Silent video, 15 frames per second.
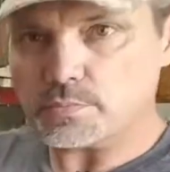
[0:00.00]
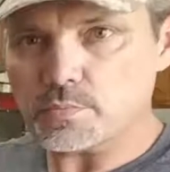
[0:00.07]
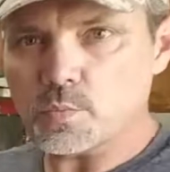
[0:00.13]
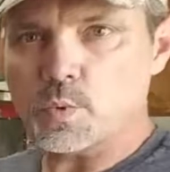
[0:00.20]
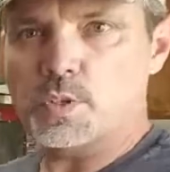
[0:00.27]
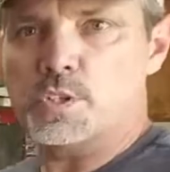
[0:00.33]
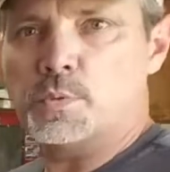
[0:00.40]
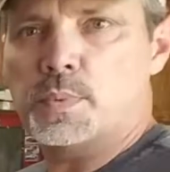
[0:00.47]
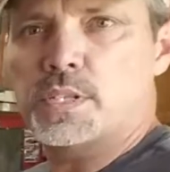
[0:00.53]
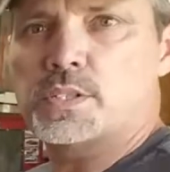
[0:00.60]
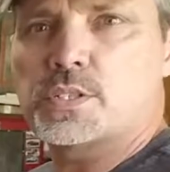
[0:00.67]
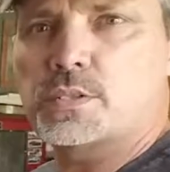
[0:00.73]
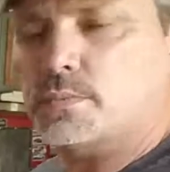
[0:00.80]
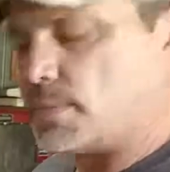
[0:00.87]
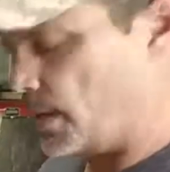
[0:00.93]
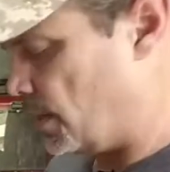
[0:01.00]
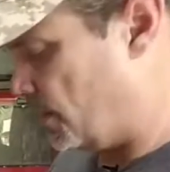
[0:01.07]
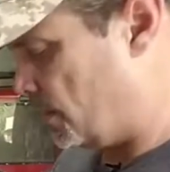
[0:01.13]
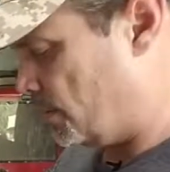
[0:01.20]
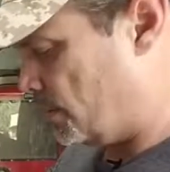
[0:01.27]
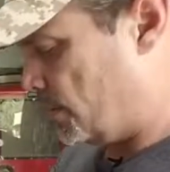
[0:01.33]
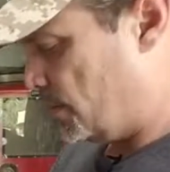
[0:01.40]
one dimension,
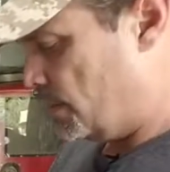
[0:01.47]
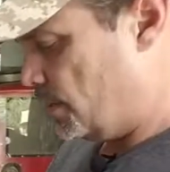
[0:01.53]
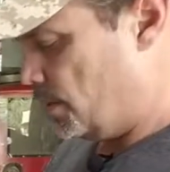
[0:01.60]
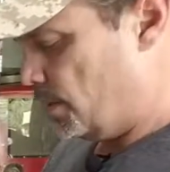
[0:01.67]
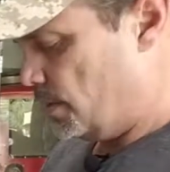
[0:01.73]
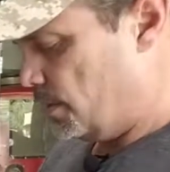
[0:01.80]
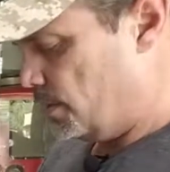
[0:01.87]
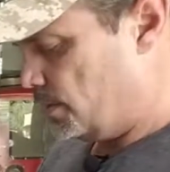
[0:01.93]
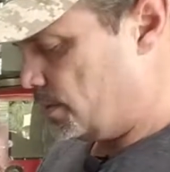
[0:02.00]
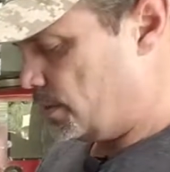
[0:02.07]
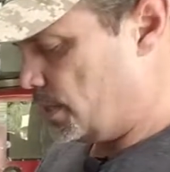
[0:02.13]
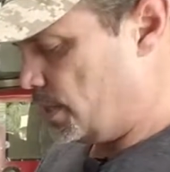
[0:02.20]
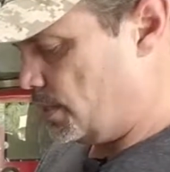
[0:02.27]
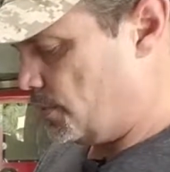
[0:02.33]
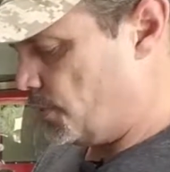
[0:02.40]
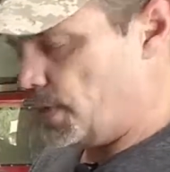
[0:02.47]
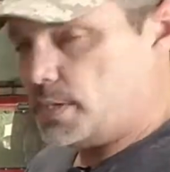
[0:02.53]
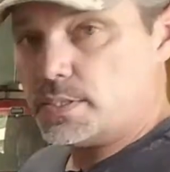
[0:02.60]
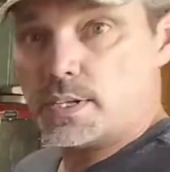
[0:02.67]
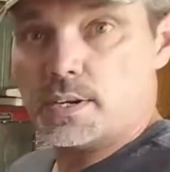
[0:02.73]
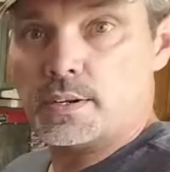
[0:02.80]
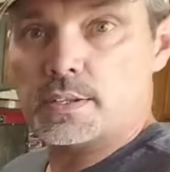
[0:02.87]
and let's get a
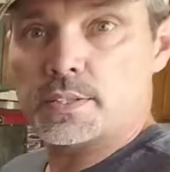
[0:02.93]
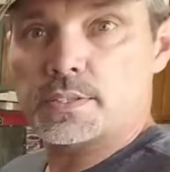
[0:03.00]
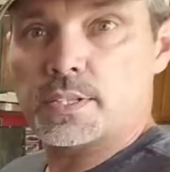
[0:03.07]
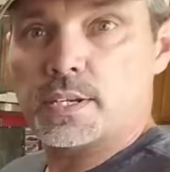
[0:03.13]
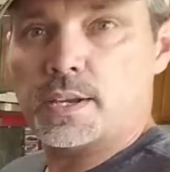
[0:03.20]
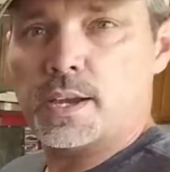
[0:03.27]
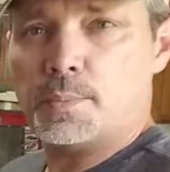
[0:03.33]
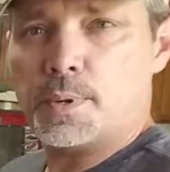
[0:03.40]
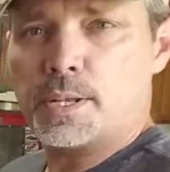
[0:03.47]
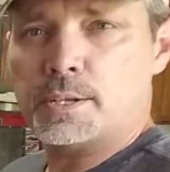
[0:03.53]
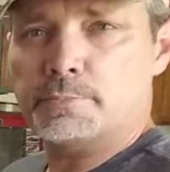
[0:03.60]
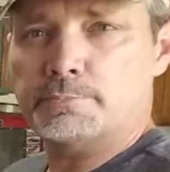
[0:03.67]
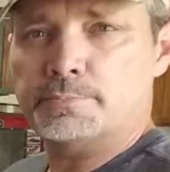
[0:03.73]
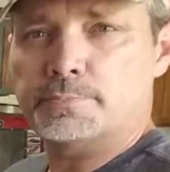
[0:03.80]
face out of this thing. How about it?